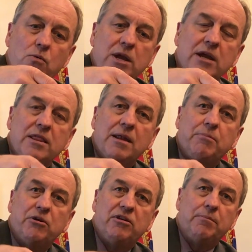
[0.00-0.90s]
We can then
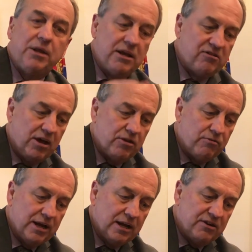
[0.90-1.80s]
put in place other
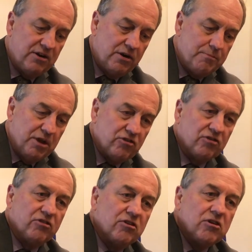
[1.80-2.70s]
regulatory
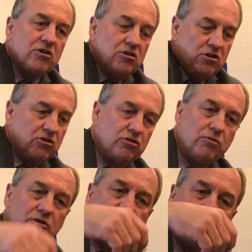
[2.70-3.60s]
measures
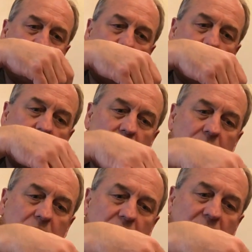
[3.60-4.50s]
to ensure
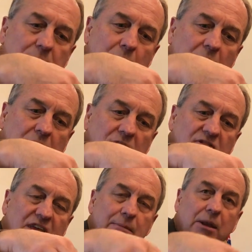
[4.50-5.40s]
that the market
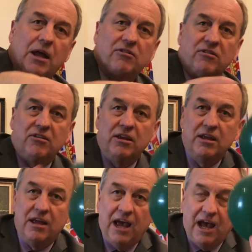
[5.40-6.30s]
stabilizes
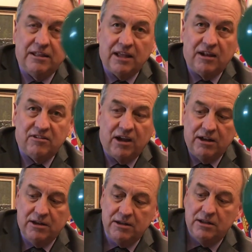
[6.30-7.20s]
at that site.
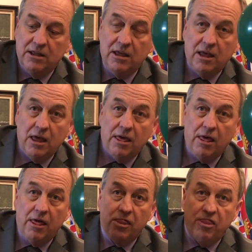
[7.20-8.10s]

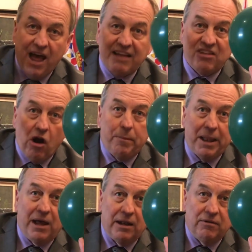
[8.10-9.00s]
That's our
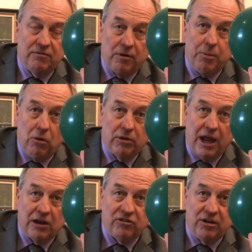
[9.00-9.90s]
plan for bold
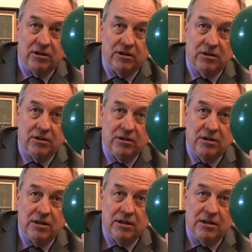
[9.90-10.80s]
action.
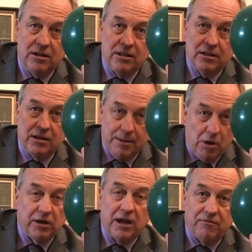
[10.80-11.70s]
Come
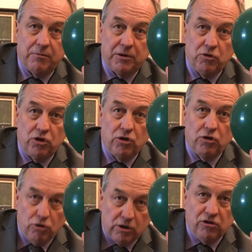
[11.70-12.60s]
on, government,
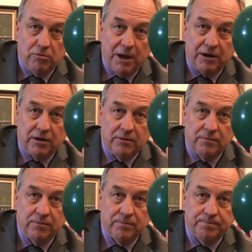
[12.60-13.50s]
you can do better.
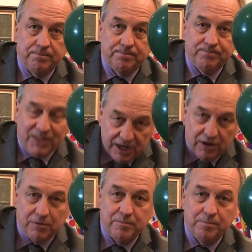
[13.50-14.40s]
Thank
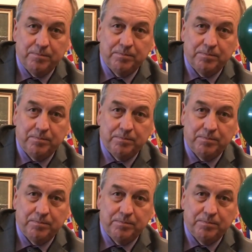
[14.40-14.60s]
you.